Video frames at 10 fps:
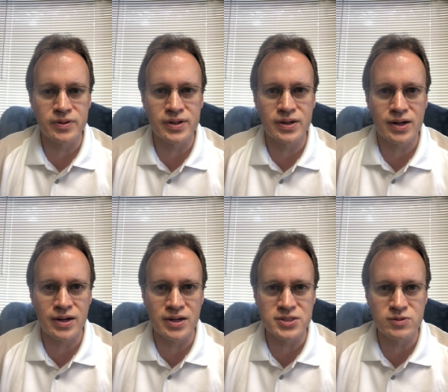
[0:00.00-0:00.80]
in
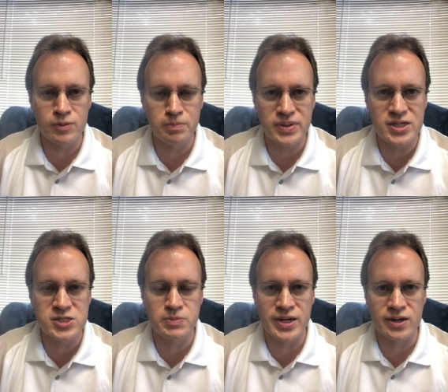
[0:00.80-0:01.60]
heart, who are
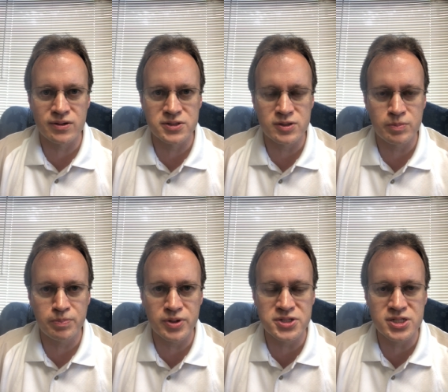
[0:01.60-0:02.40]
peacemakers, who are
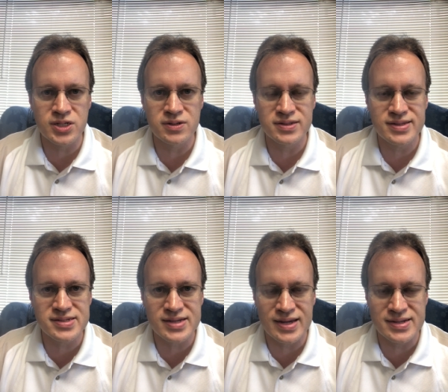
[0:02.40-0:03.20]
persecuted, this
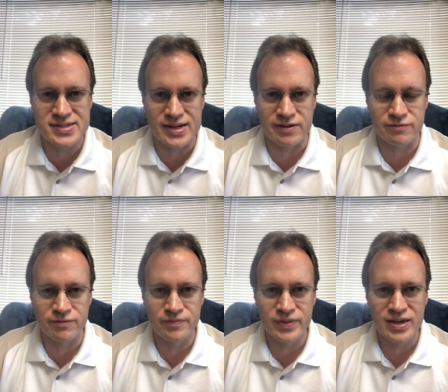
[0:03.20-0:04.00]
kind of stuff.
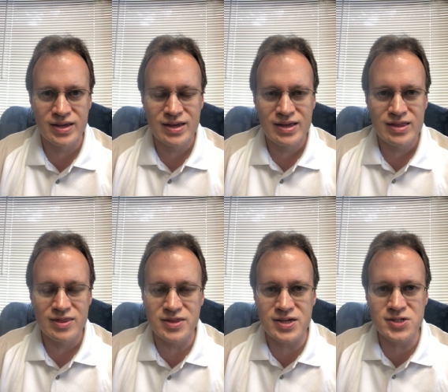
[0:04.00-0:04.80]

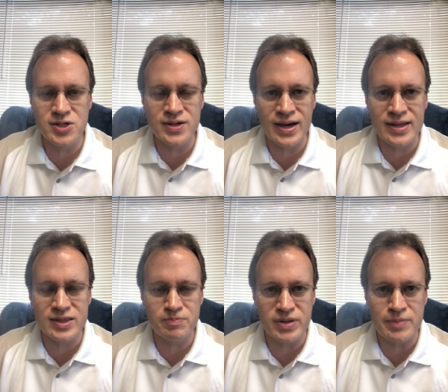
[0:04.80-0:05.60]
These are not
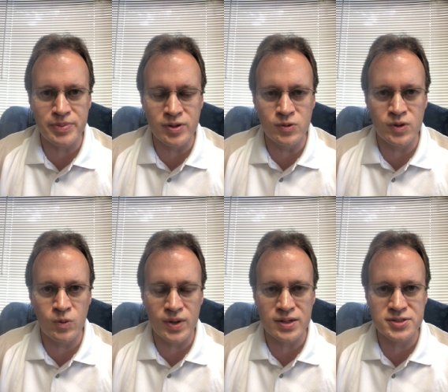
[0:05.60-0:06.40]
the people who are
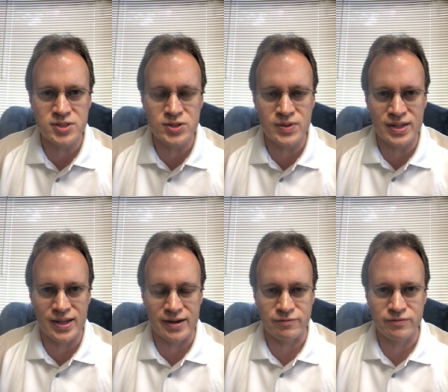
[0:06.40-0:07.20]
well-to-do in
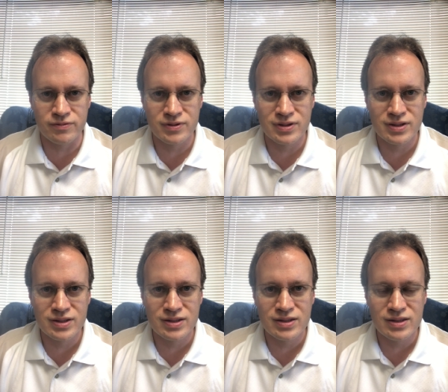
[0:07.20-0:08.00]
life.
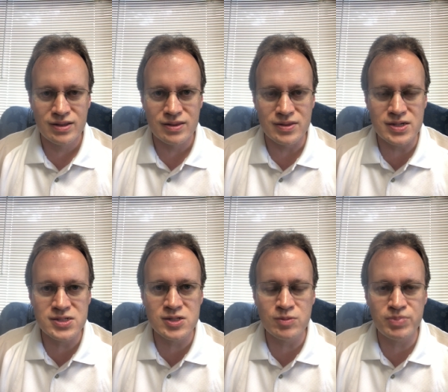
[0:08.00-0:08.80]
These
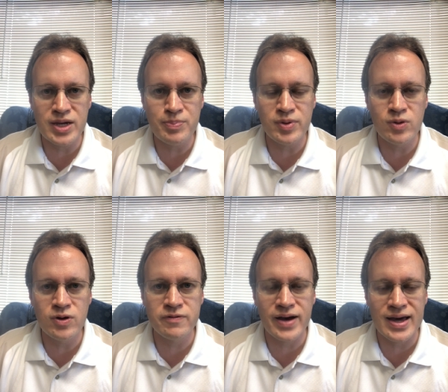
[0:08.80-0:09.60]
are the people who
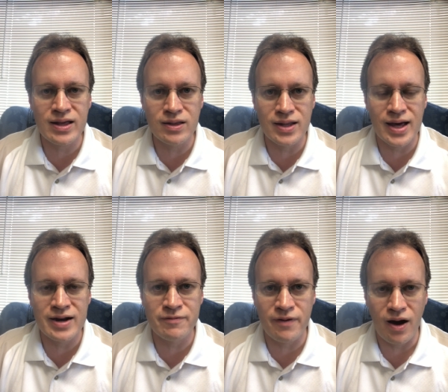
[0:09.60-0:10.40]
have had a lot
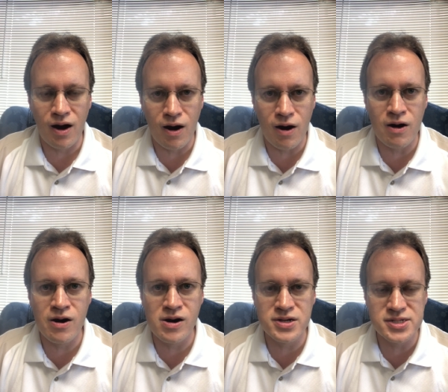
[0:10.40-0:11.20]
of
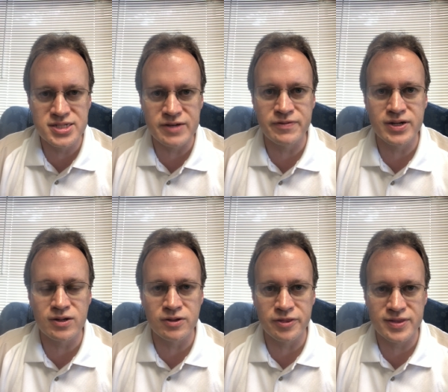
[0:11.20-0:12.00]
hard,
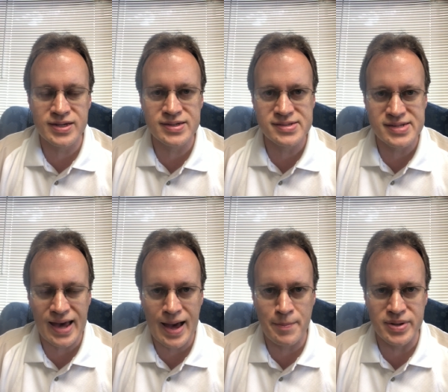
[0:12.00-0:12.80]
difficult things
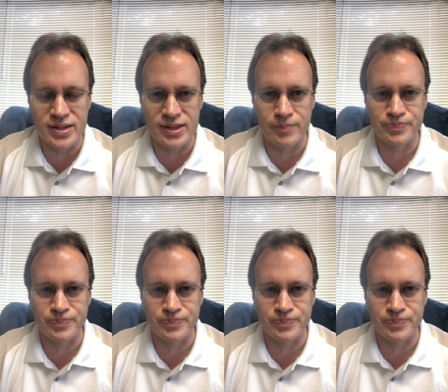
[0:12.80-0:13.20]
happen to them.